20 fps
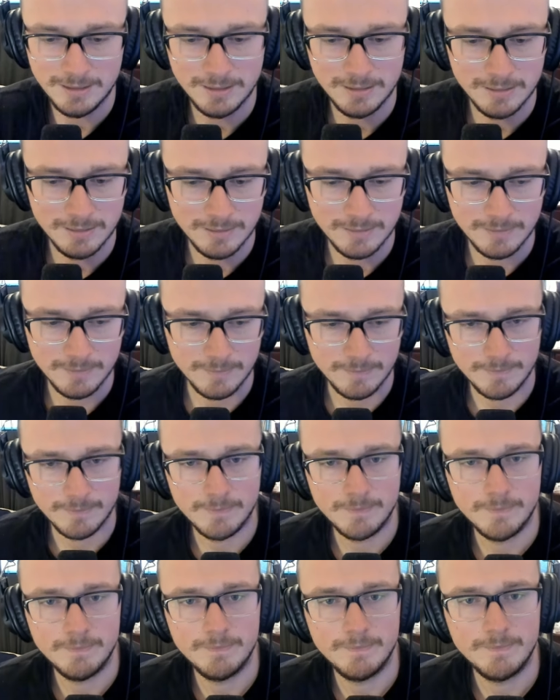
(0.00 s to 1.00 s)
state of
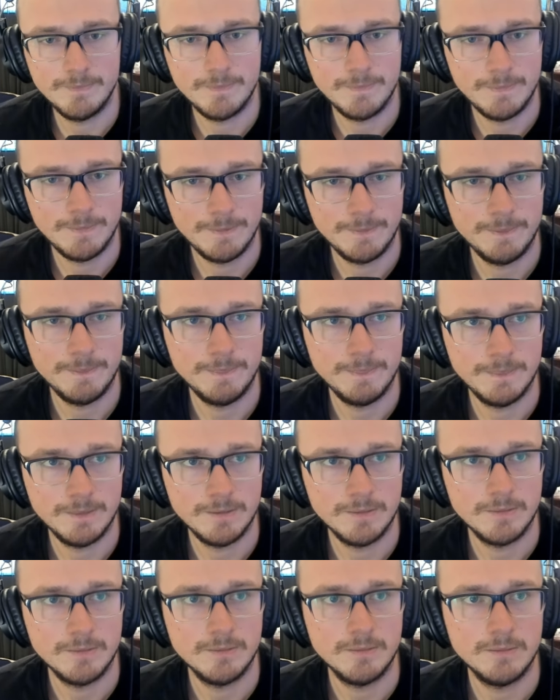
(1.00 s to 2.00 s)
things is left
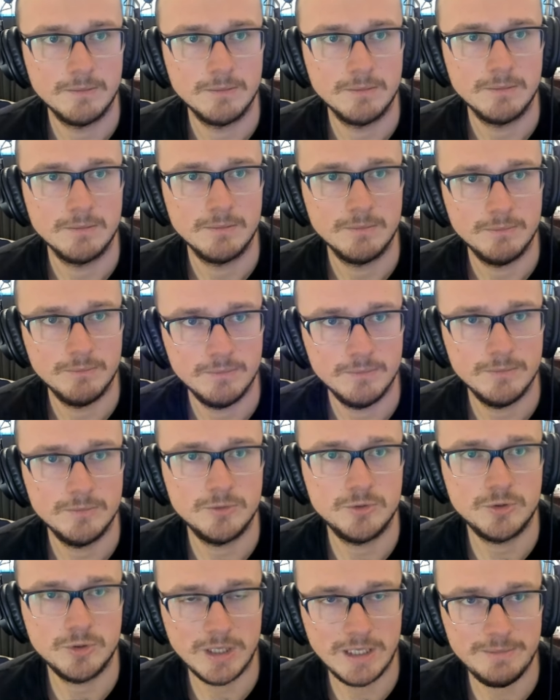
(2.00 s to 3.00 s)
draped in a paper
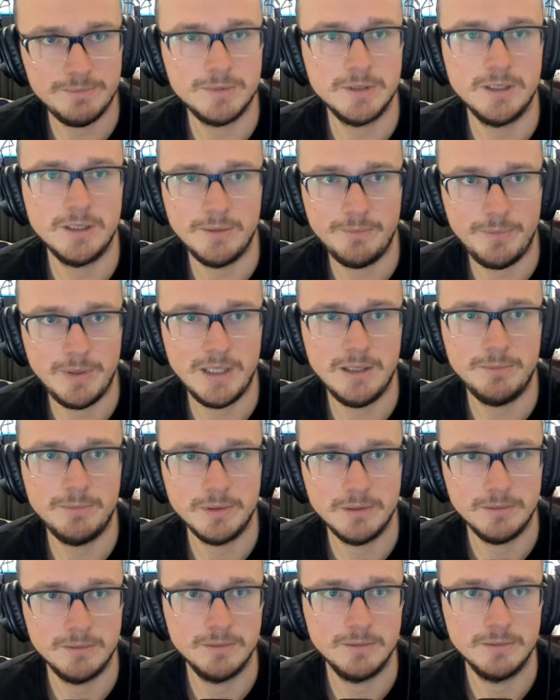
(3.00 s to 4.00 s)
thin draped tape in a paper
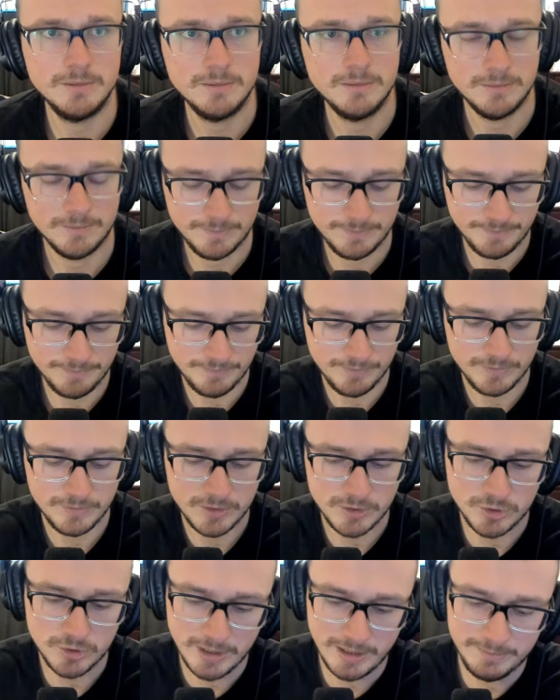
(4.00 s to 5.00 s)
wind, as
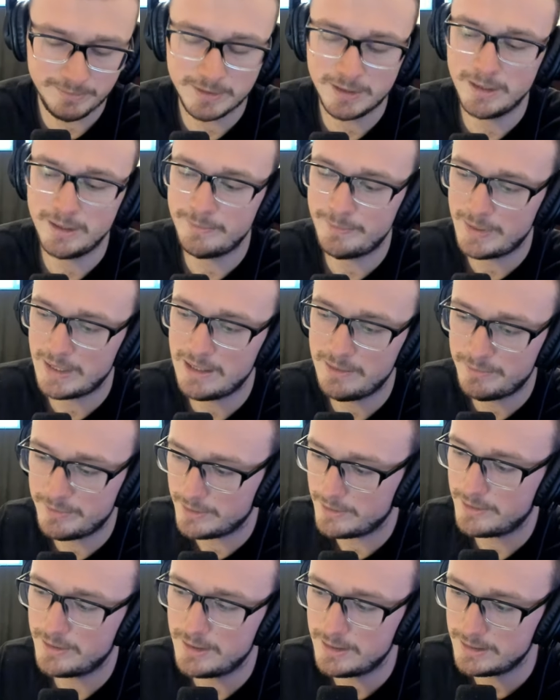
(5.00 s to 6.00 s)
they draped in a paper
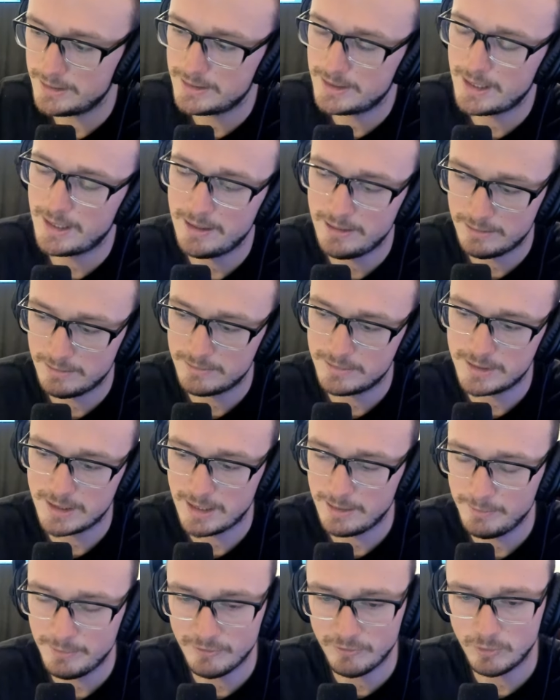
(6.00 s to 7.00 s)
thin tape
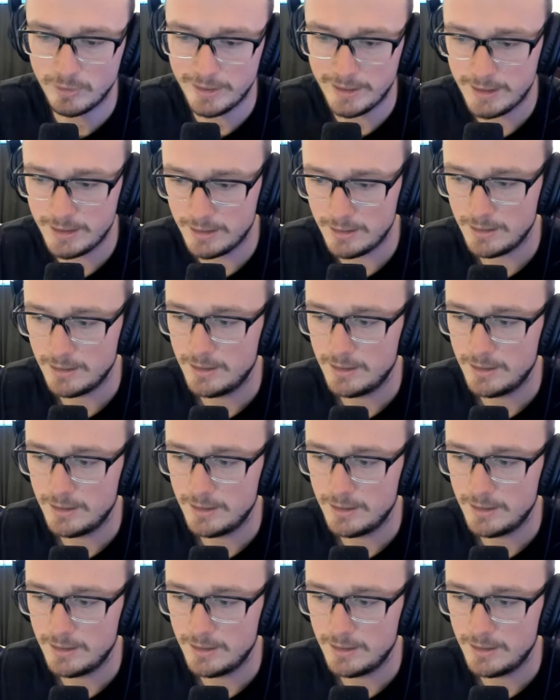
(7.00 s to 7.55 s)
tape of wind.